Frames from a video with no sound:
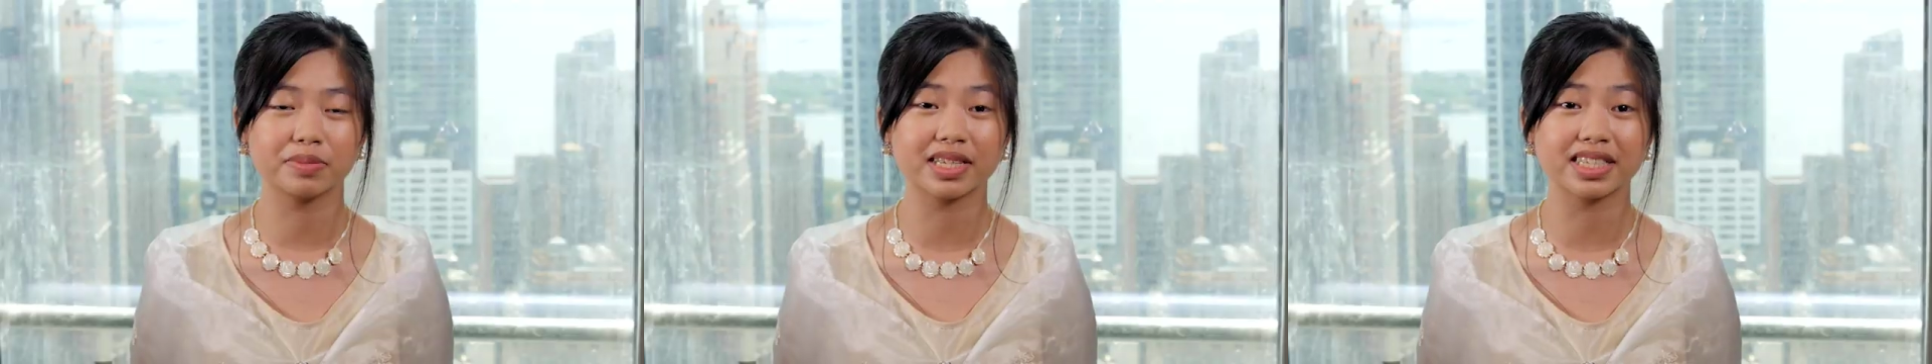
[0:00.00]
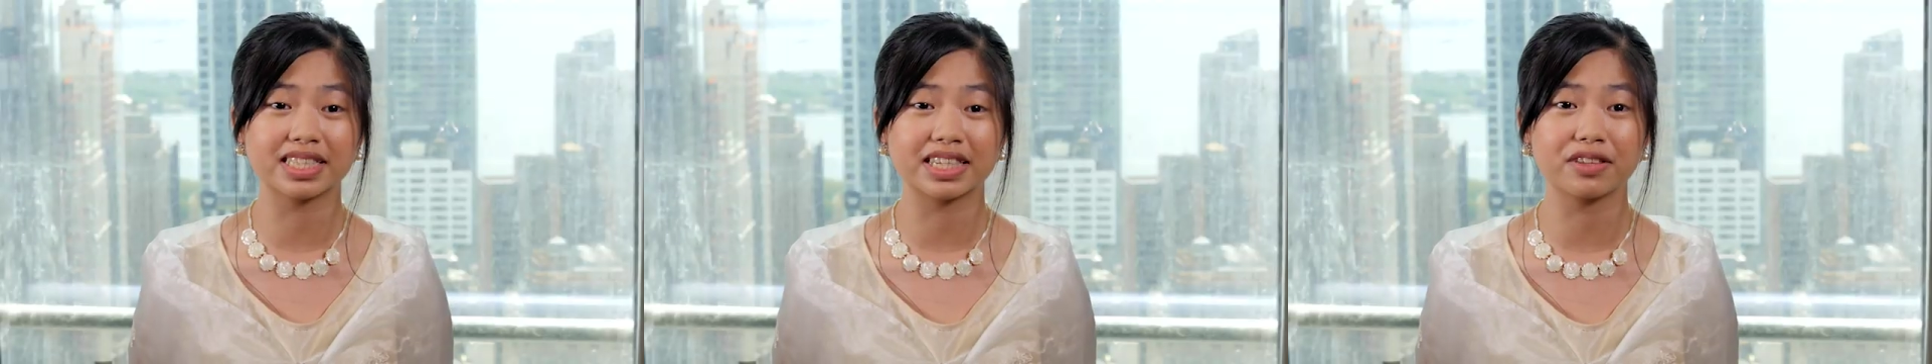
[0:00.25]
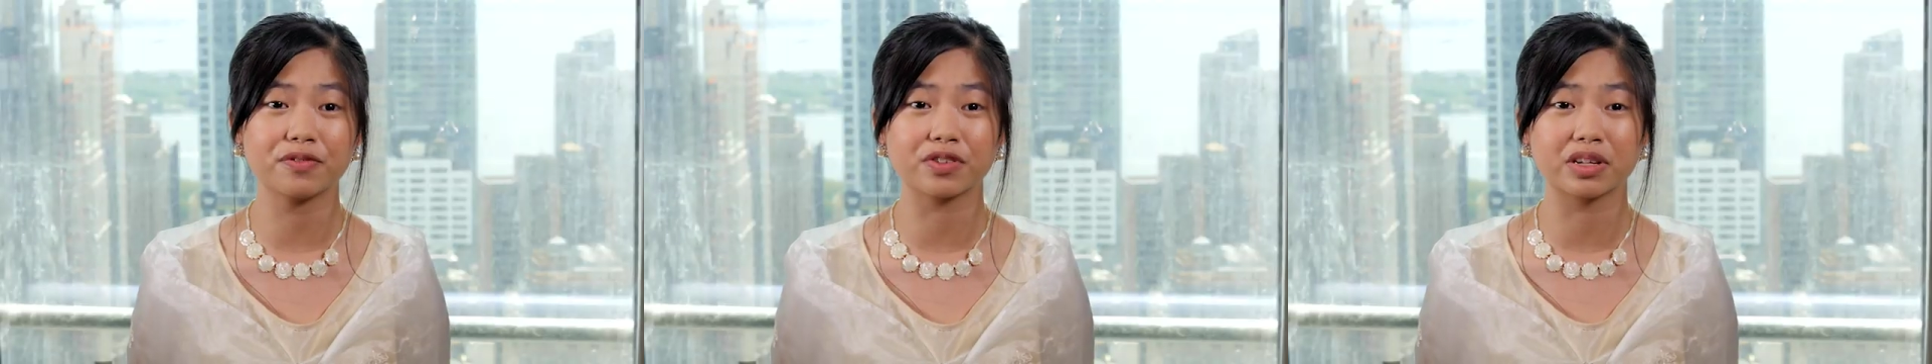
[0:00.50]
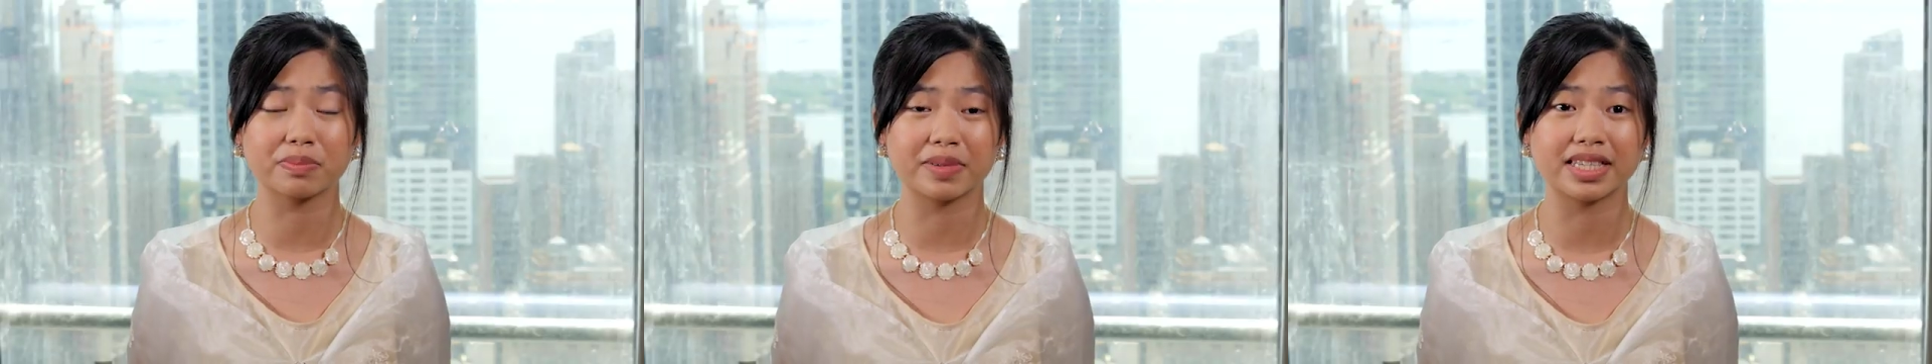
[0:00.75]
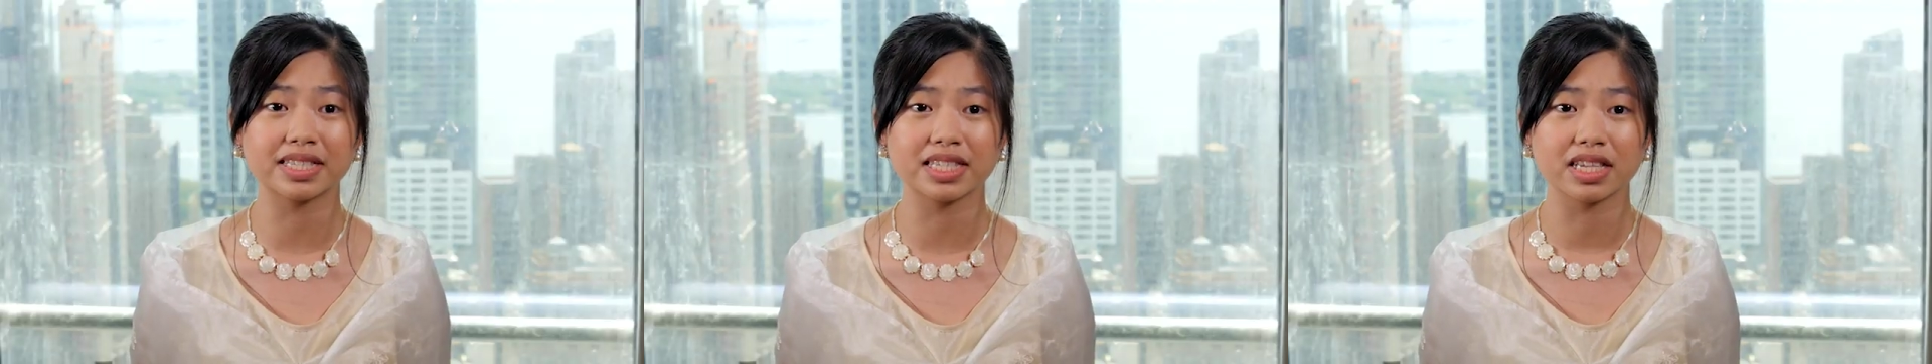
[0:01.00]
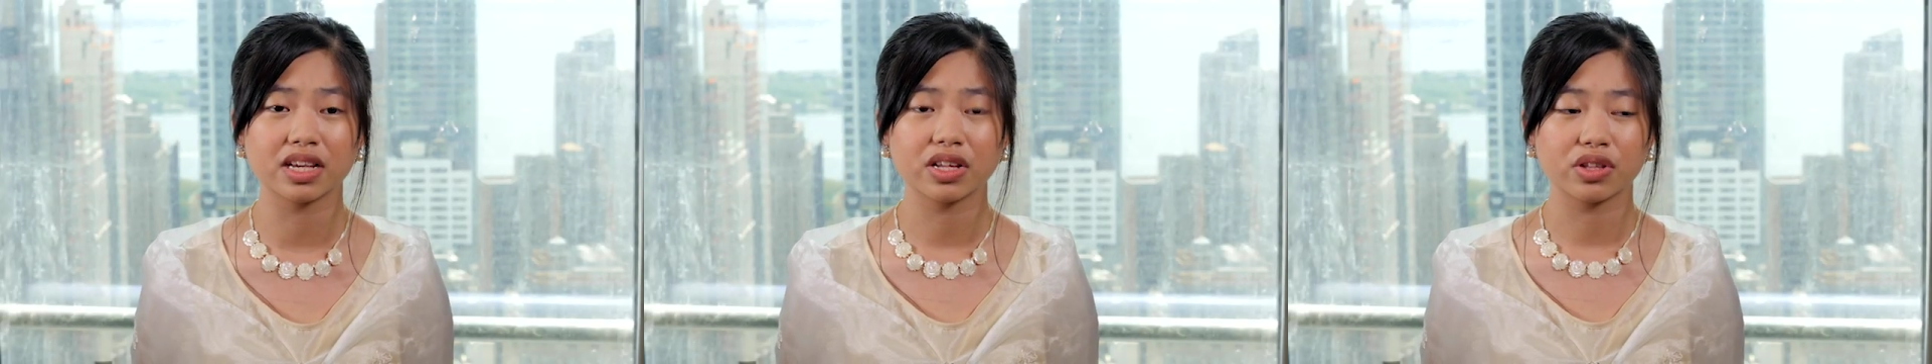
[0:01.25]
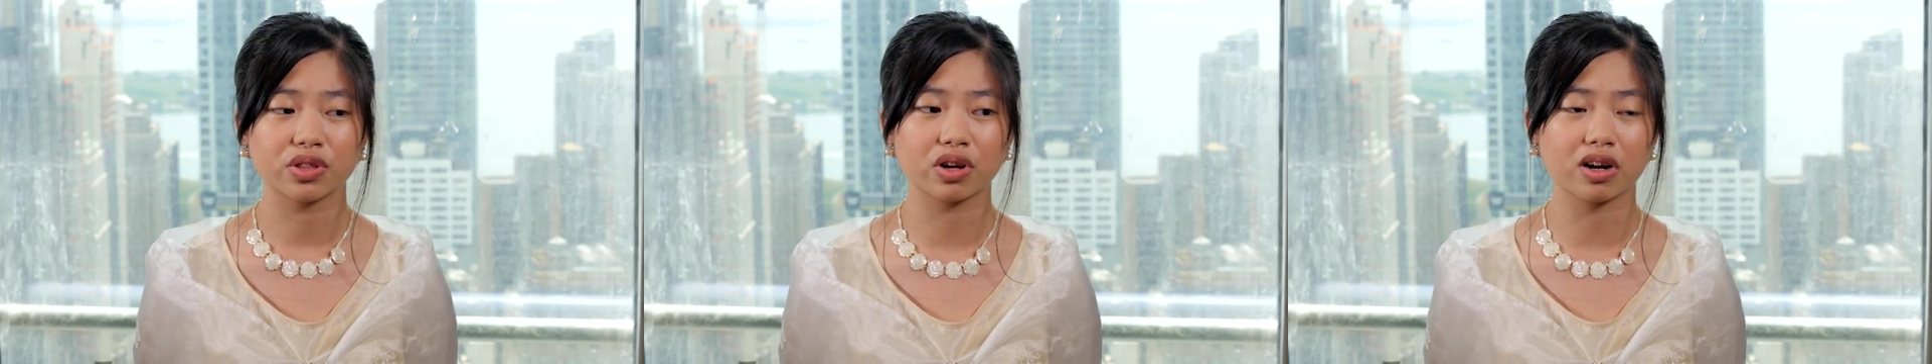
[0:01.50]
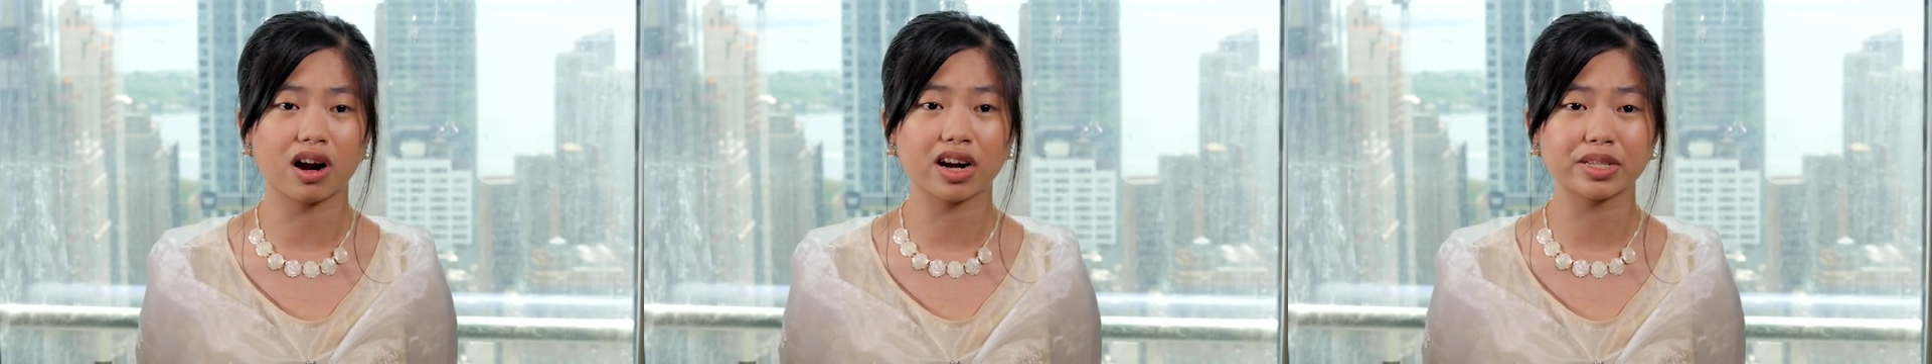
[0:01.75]
because in the Philippines,
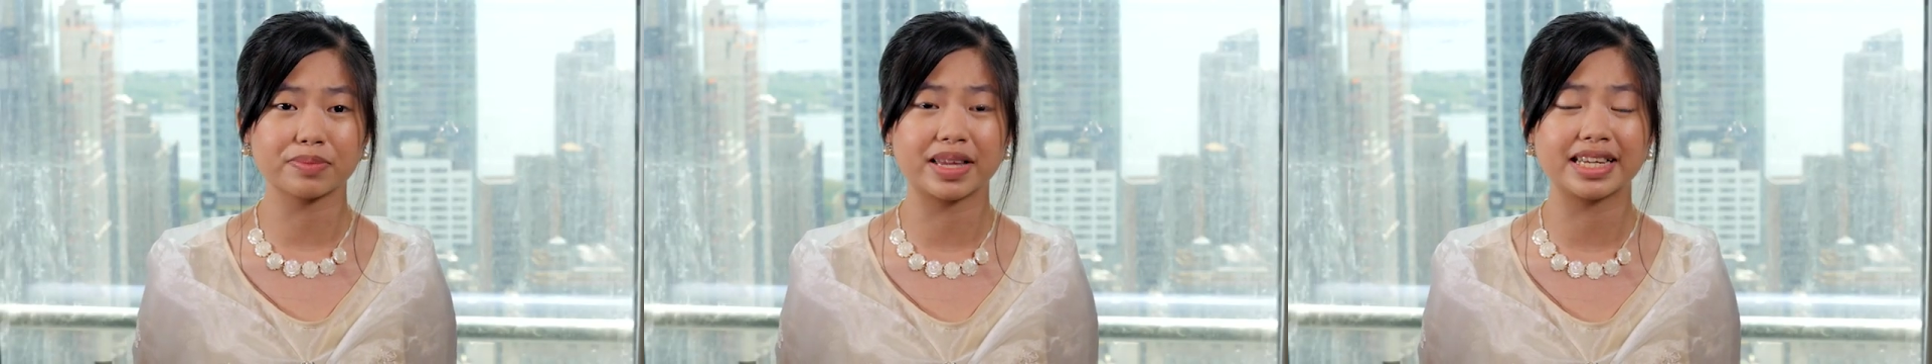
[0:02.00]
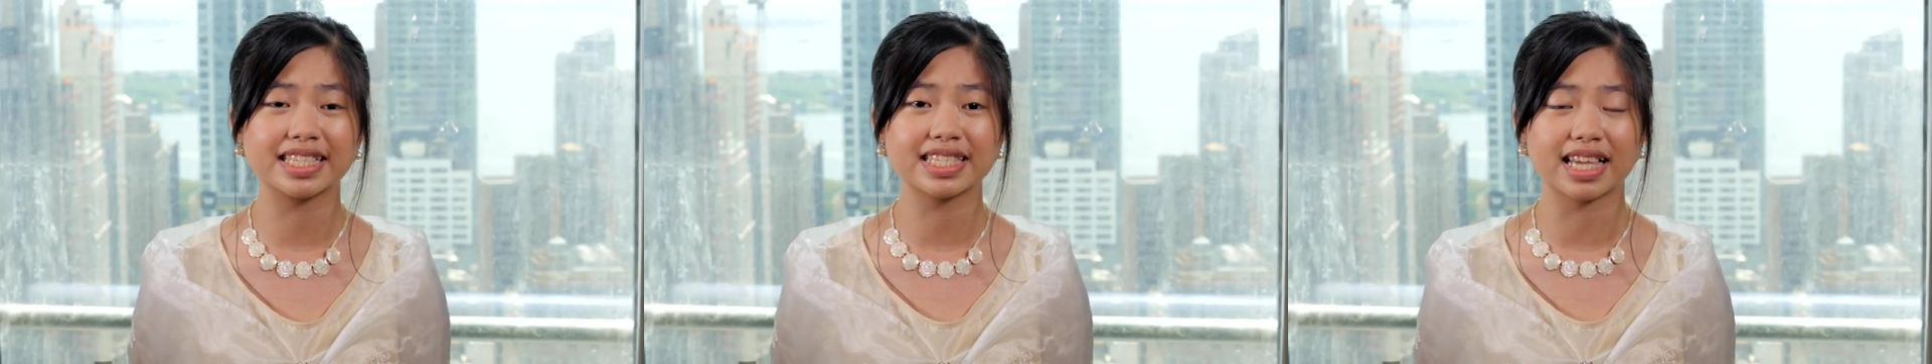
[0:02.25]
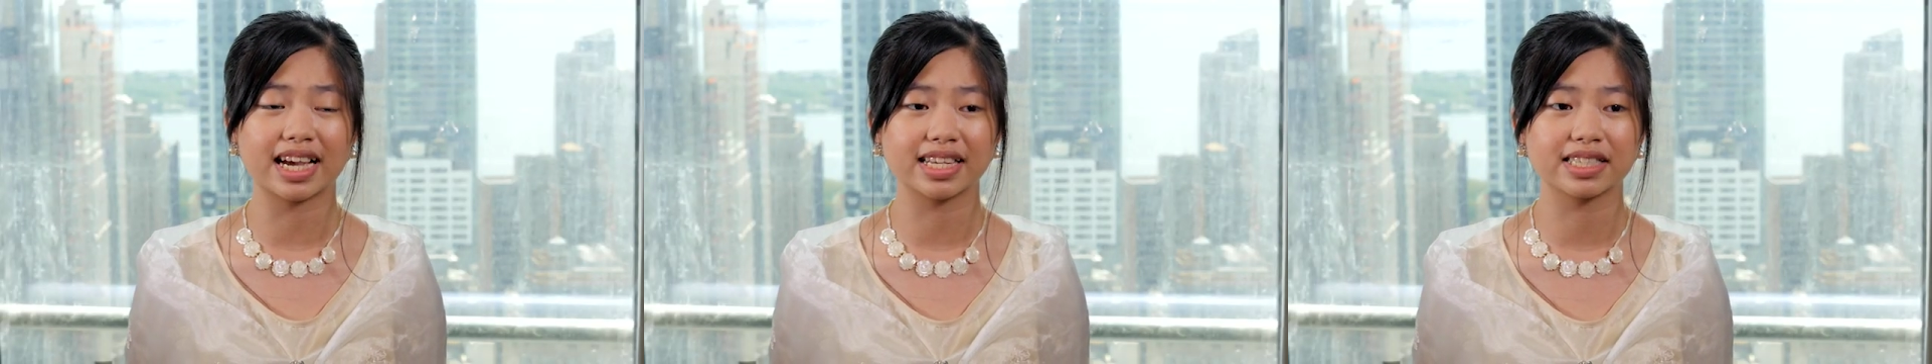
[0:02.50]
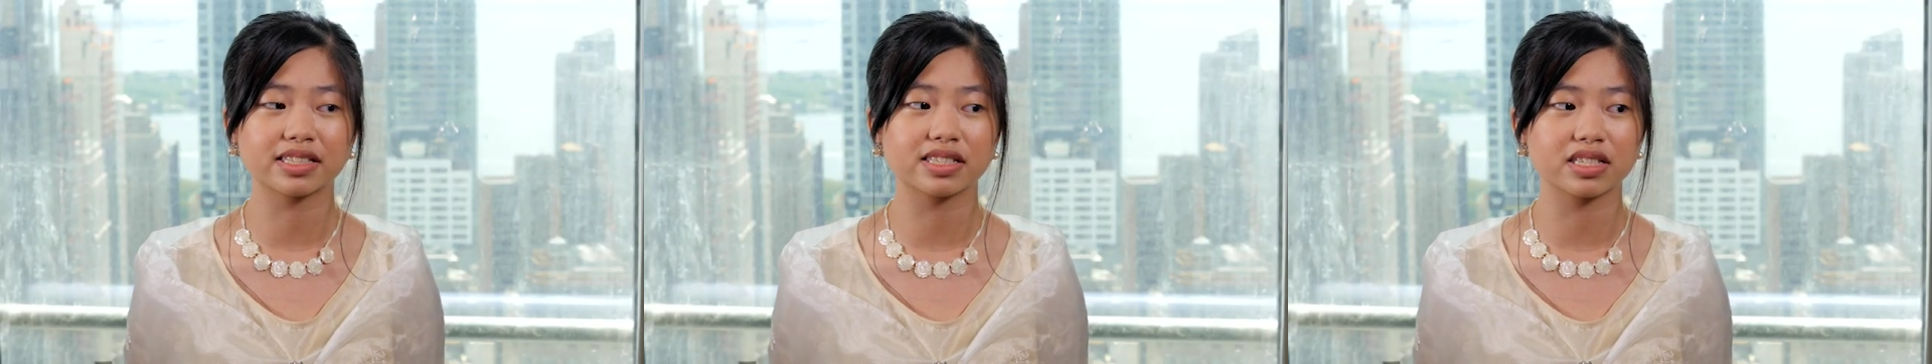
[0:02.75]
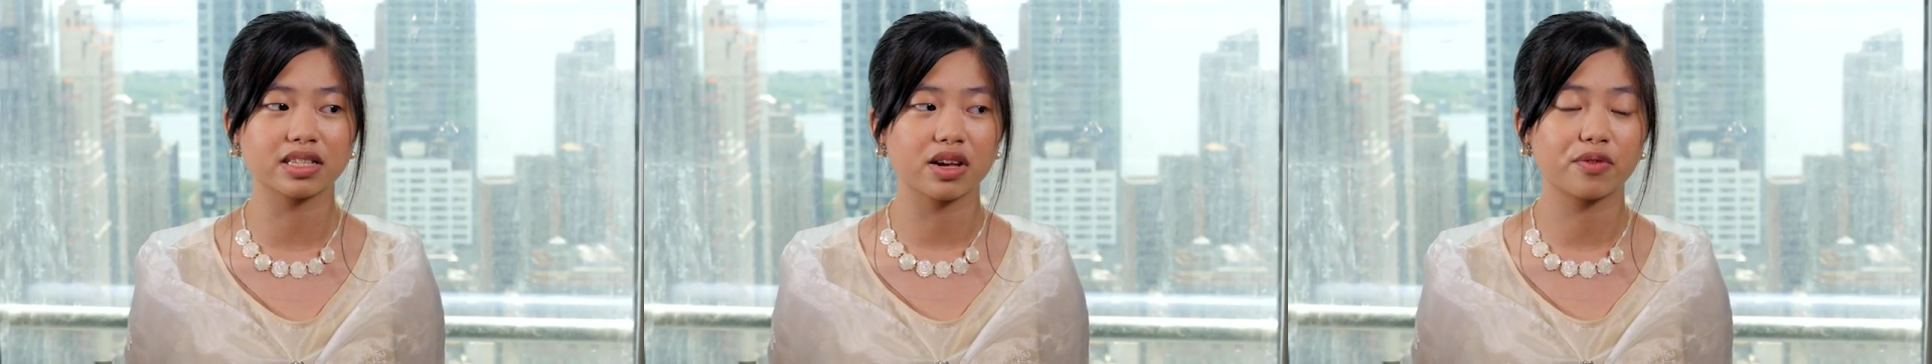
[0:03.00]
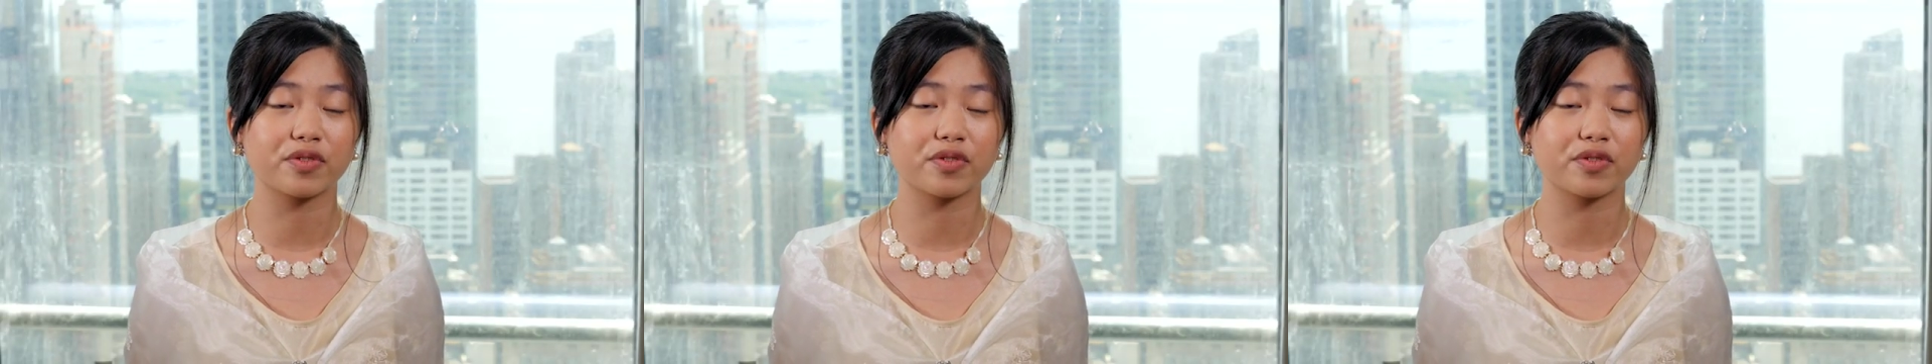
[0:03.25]
there aren't many science